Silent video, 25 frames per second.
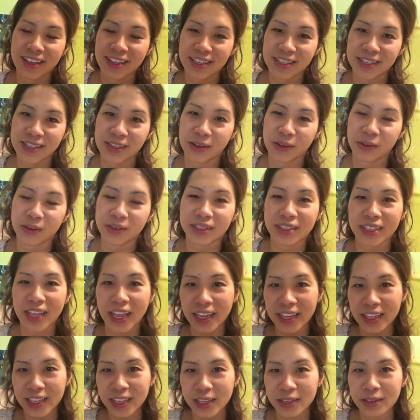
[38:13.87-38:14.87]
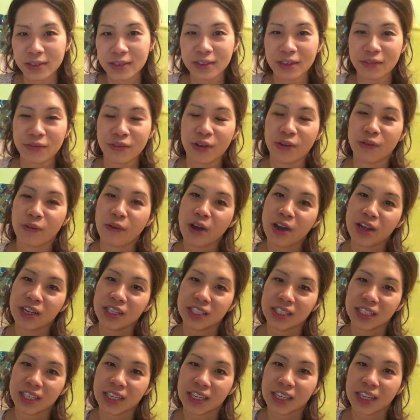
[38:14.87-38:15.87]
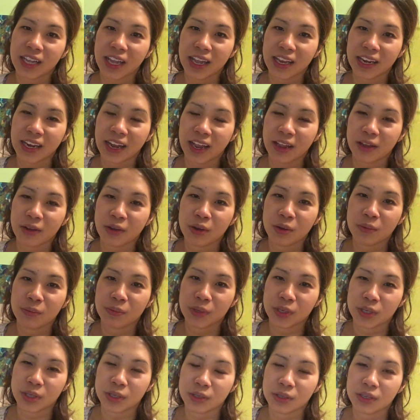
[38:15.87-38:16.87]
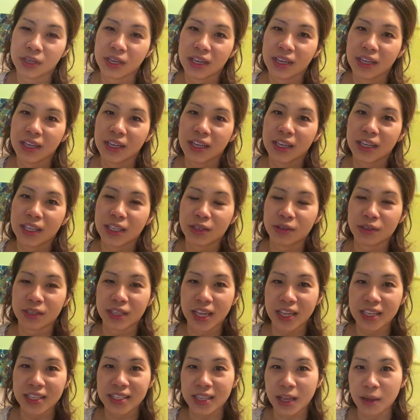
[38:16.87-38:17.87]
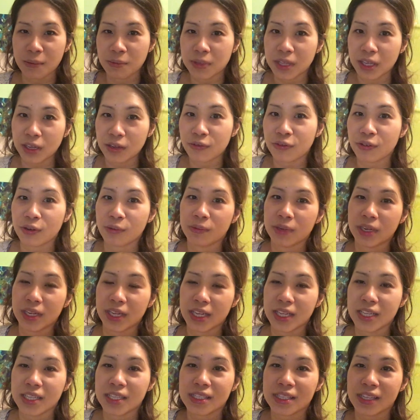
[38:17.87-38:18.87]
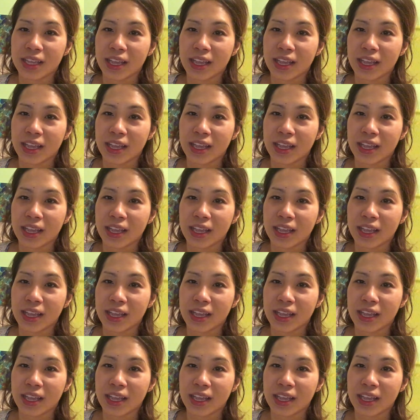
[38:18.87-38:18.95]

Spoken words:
So thank you for watching, and I hope you get something from this.